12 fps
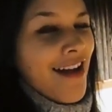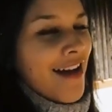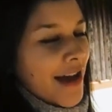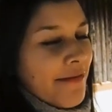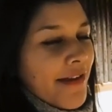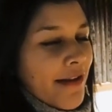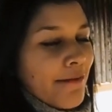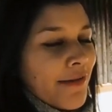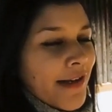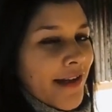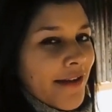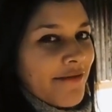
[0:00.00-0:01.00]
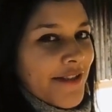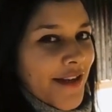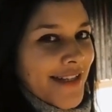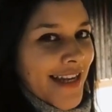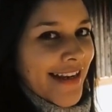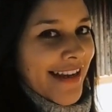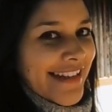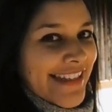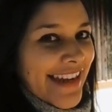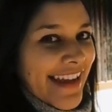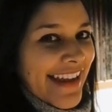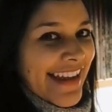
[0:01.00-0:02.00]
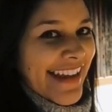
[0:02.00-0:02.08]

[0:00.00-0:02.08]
I think I'm going to go for Titanic tonight.